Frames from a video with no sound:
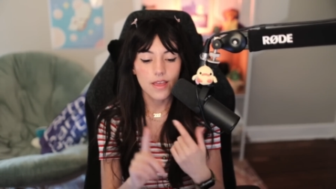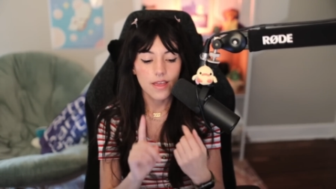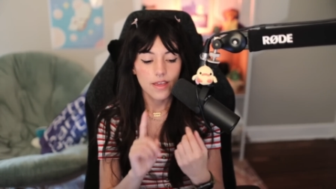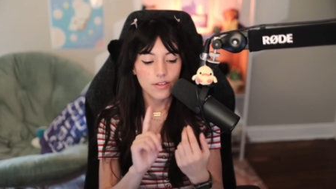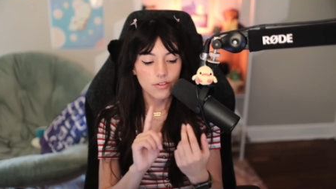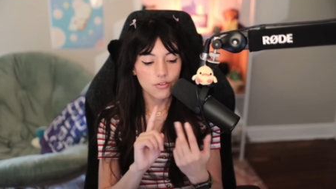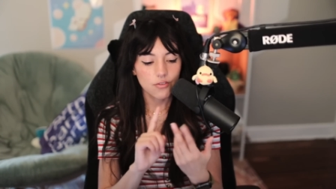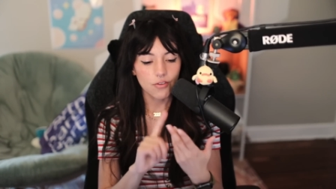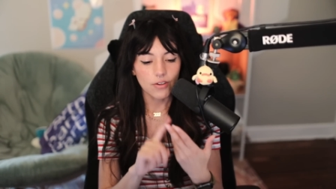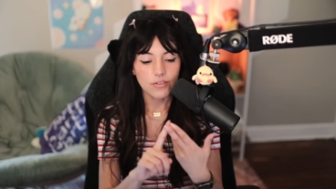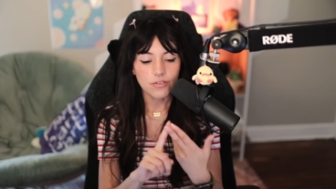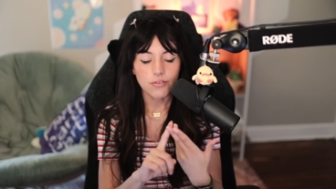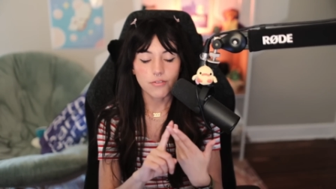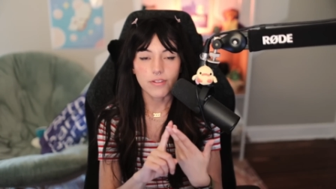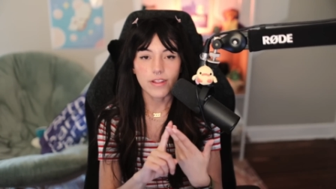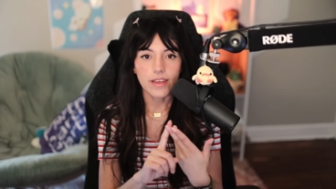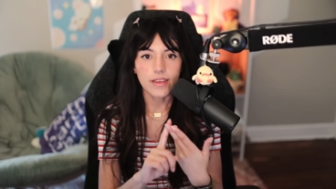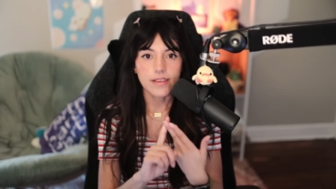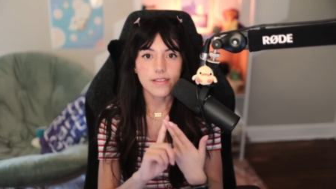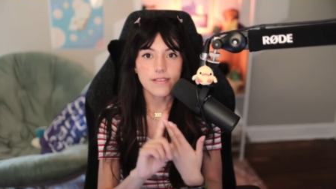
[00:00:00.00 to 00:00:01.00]
stretch your
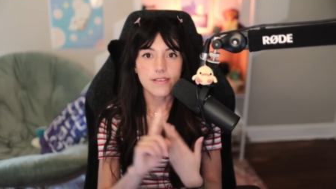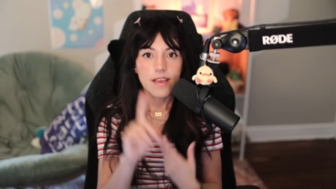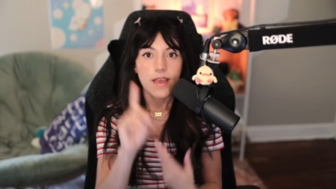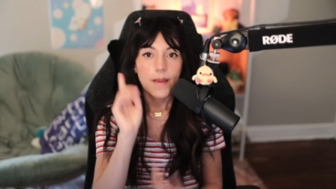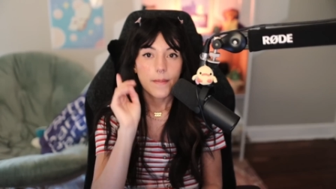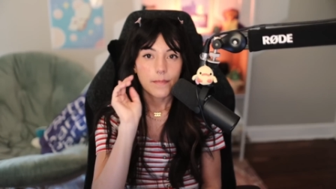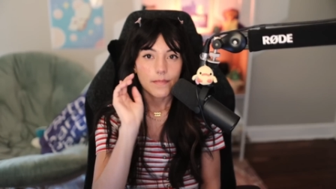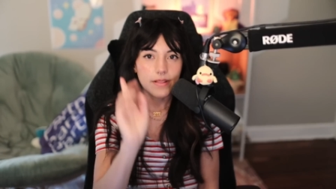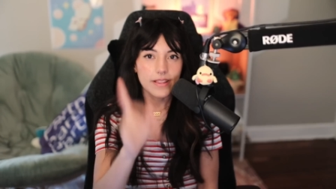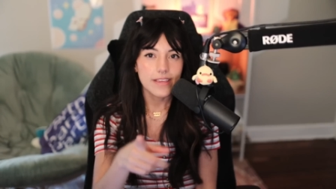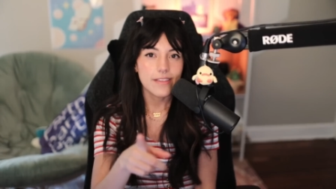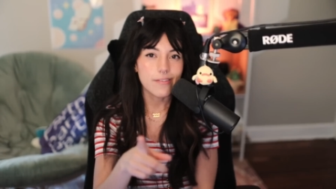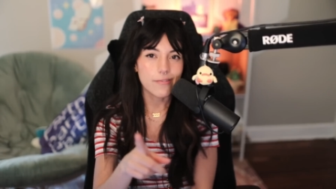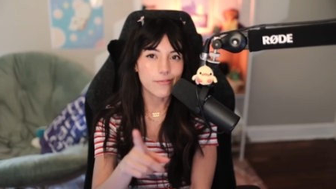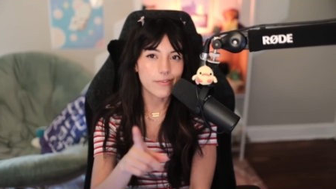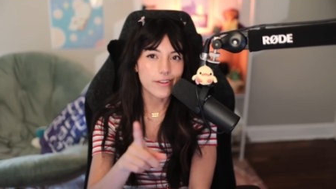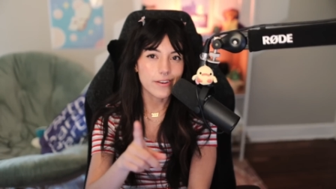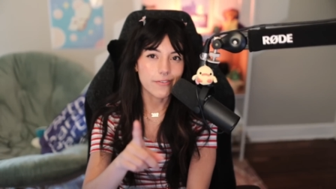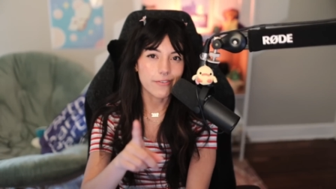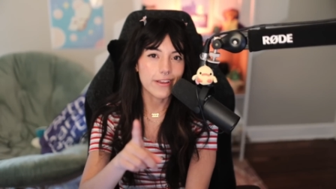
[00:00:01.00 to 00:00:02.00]
legs, please
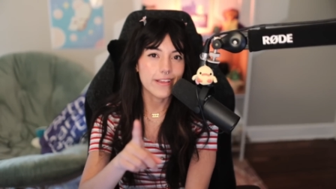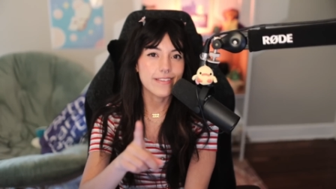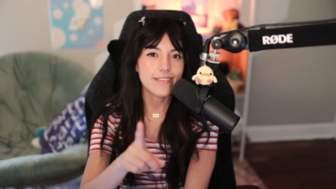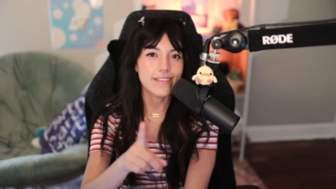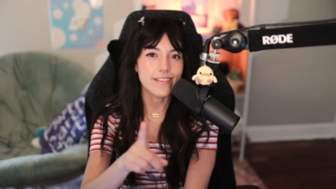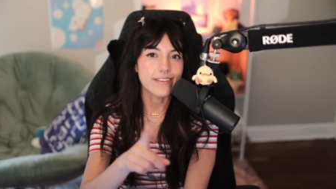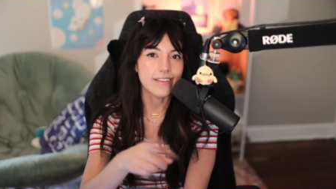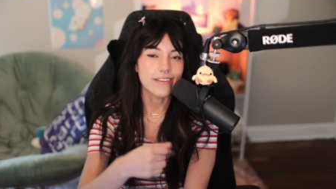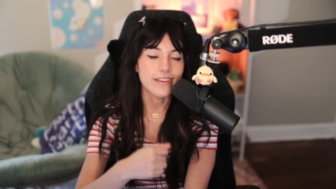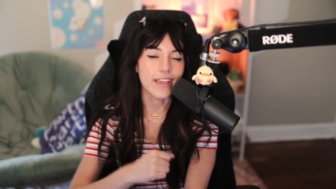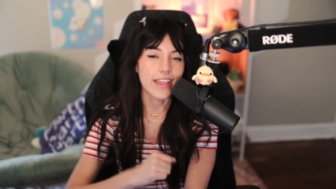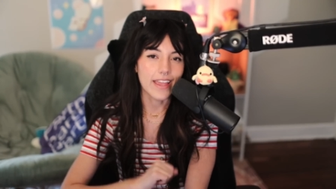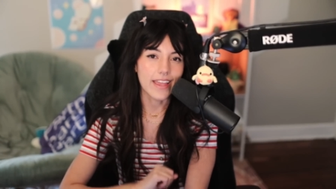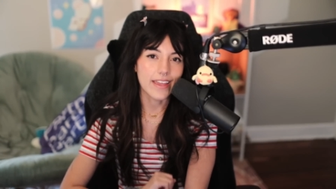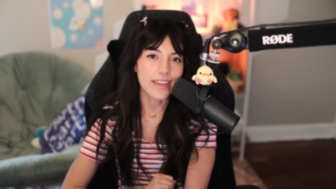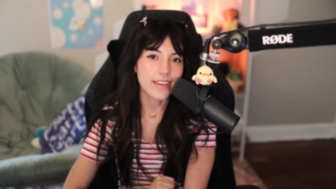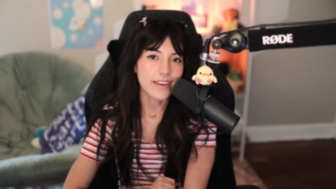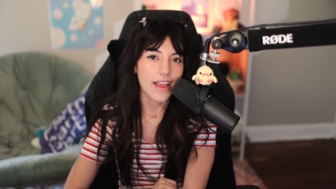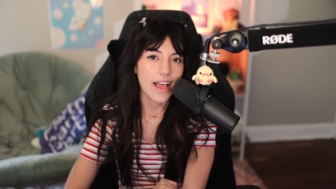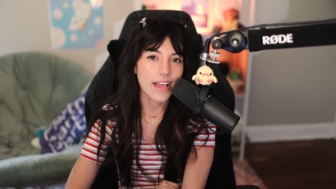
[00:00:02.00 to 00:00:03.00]
don't get arrested,
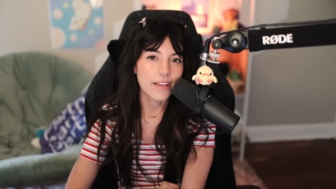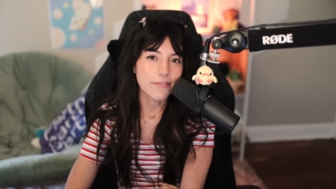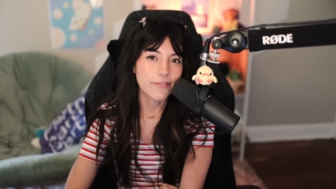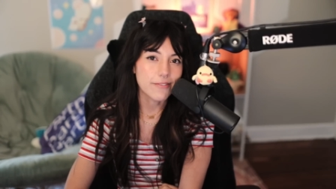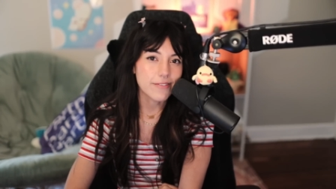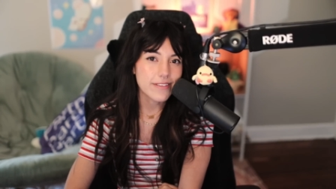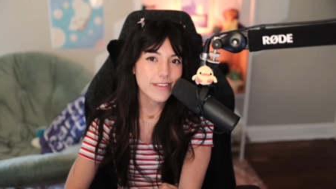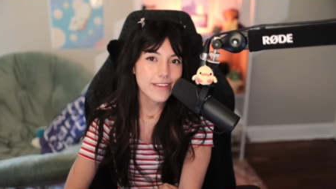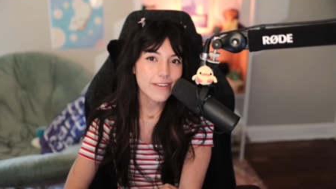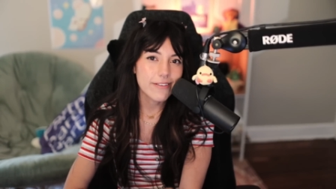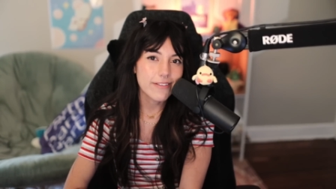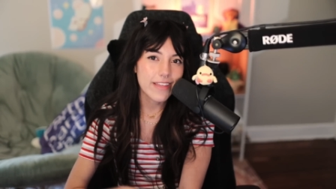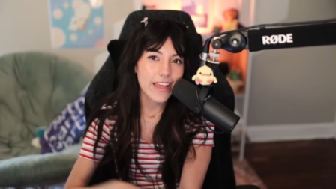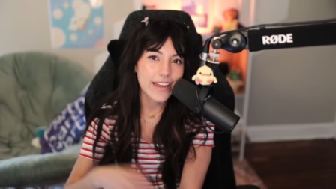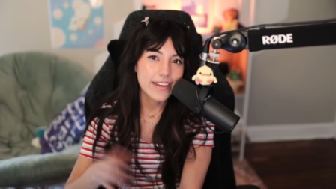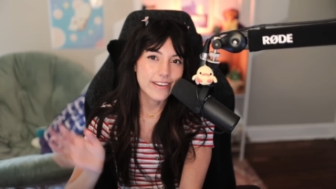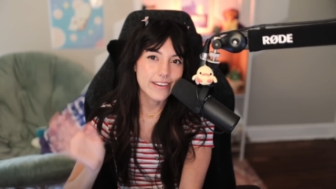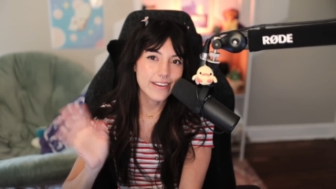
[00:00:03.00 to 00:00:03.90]
and I will see you then.